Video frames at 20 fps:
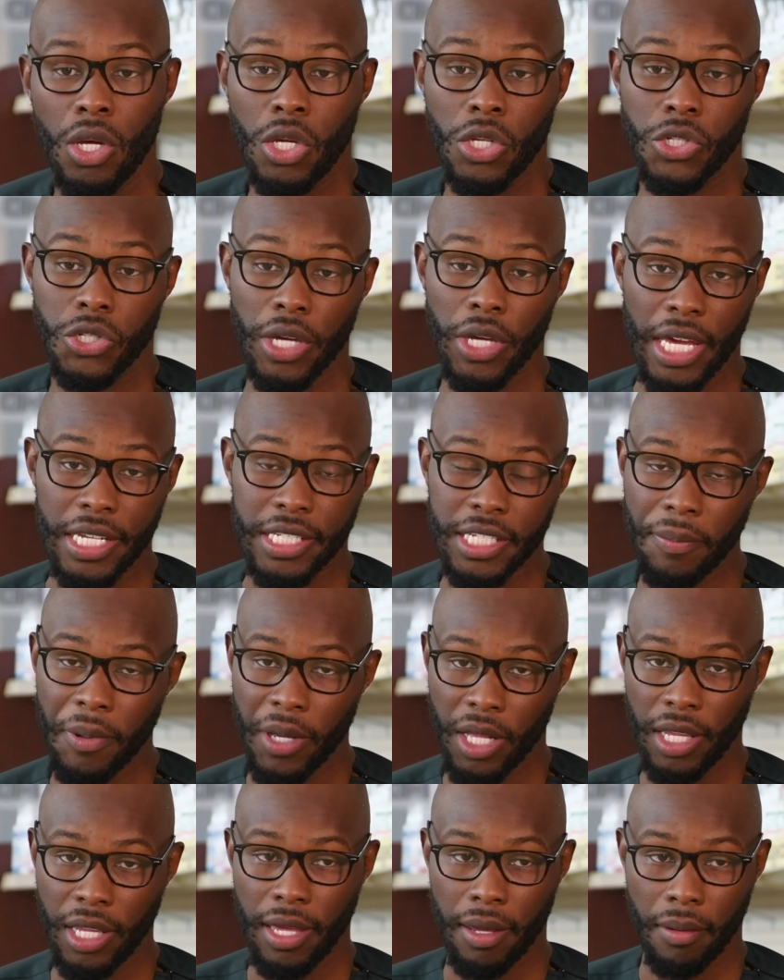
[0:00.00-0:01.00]
So yeah,
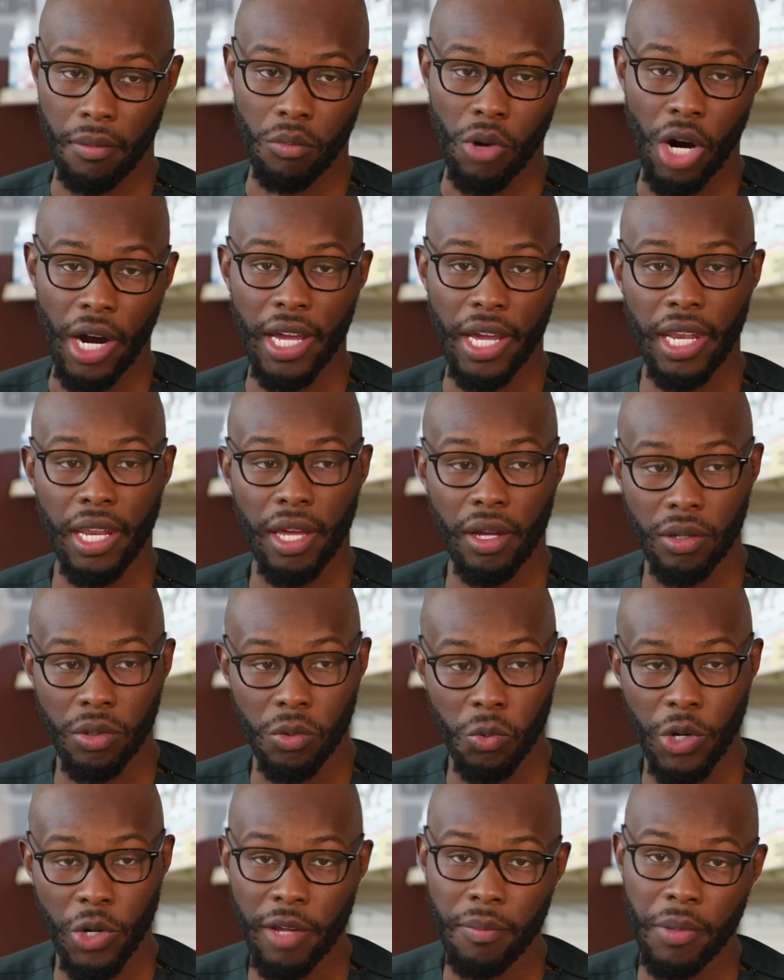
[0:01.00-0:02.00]
typically marketing
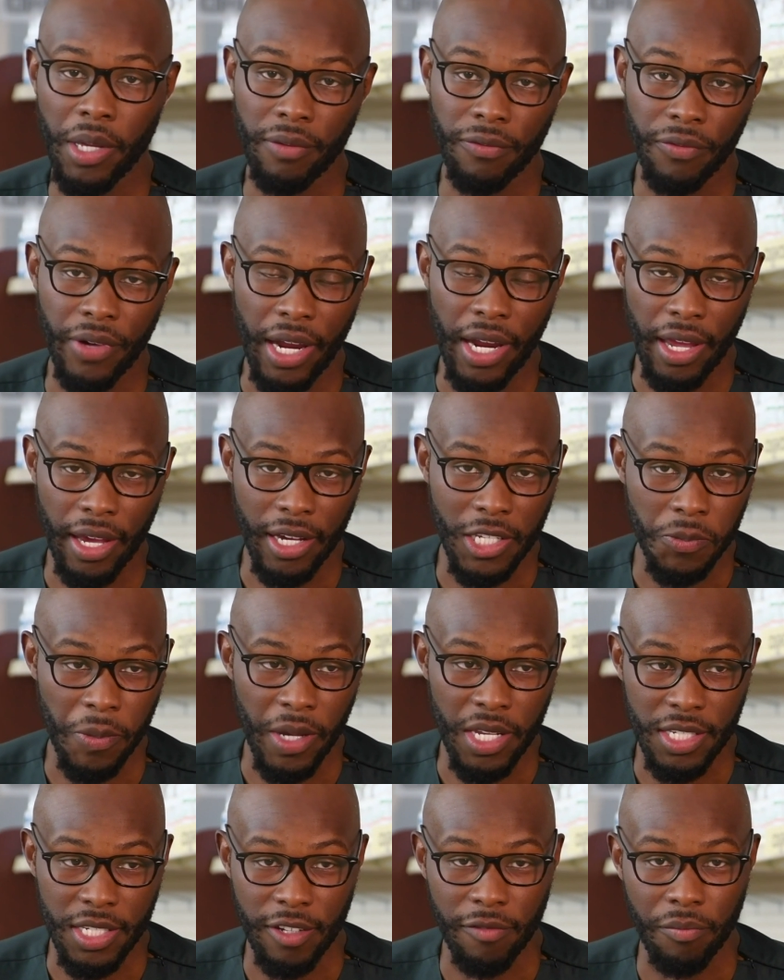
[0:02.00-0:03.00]
would have been very
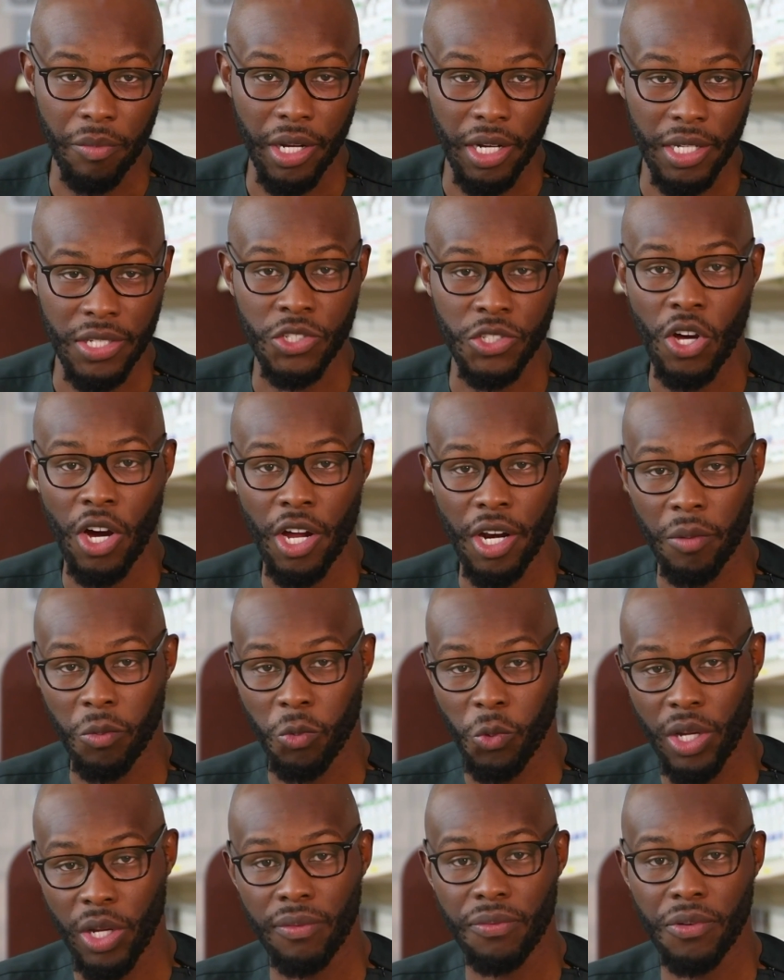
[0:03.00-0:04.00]
expensive, but a startup,
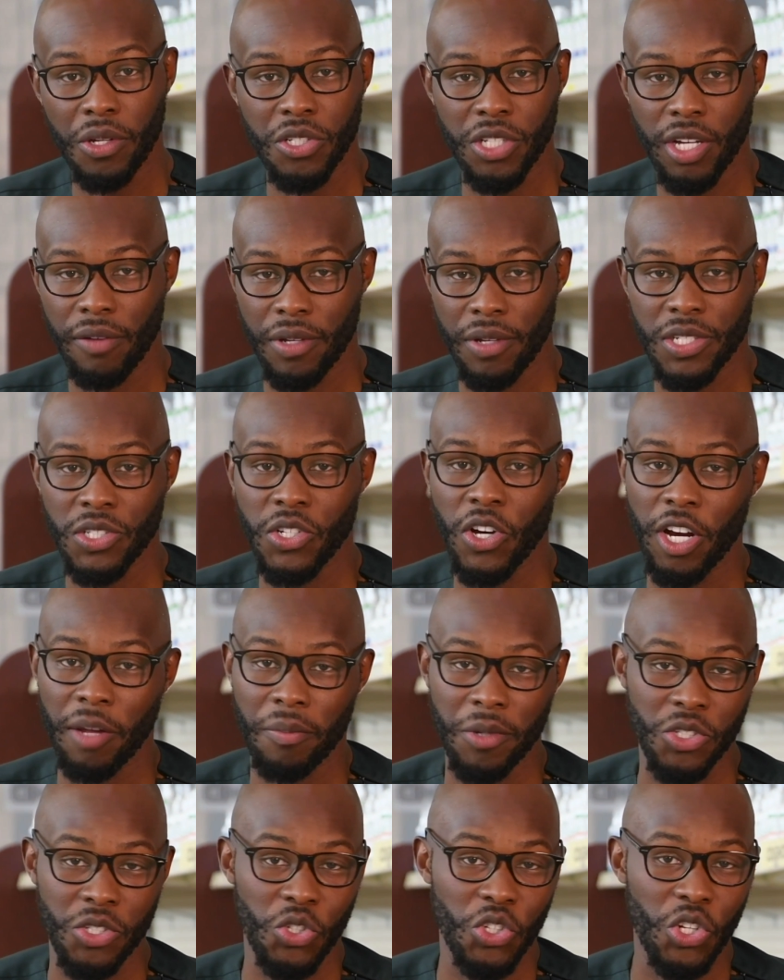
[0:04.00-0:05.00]
one feature of a startup
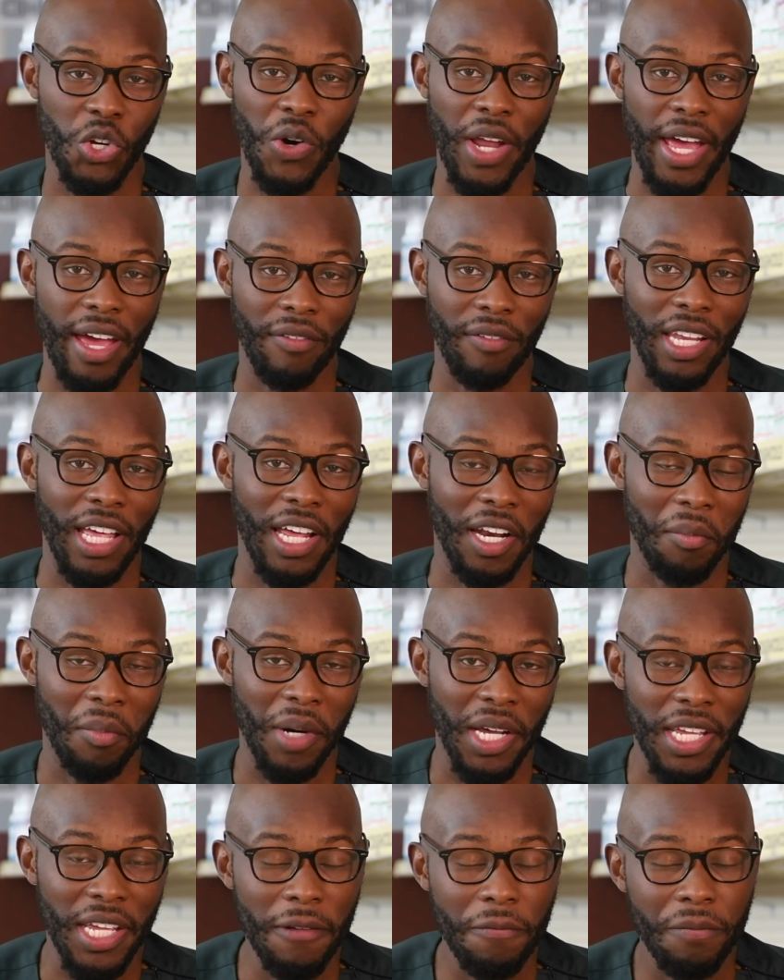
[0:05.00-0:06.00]
is you don't have a lot of
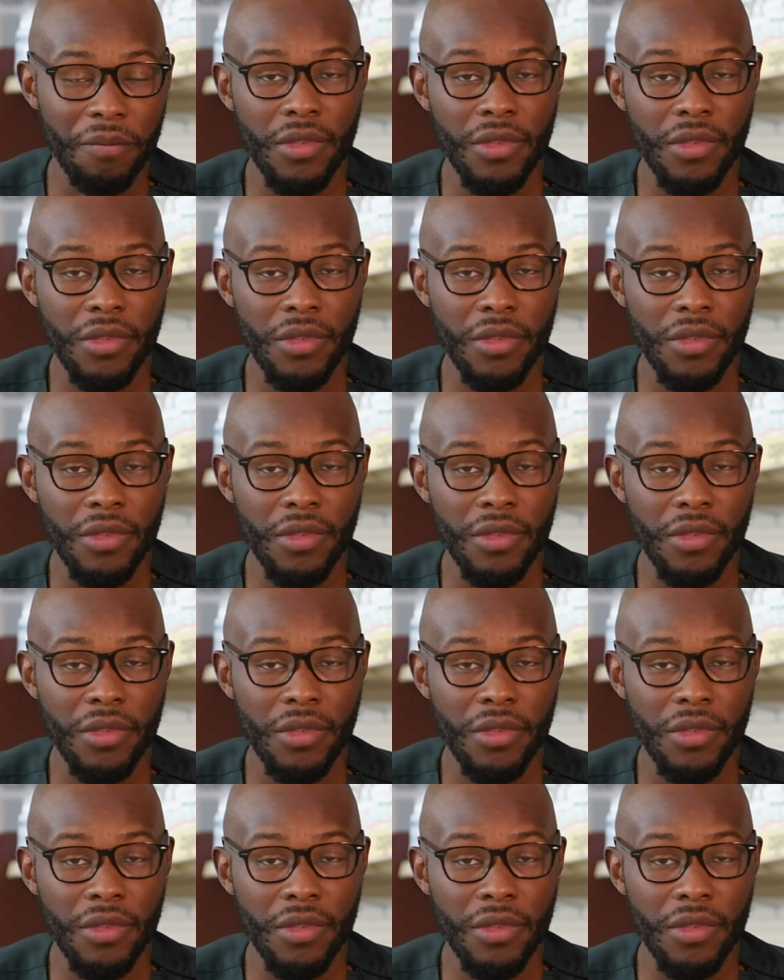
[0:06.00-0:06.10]
money.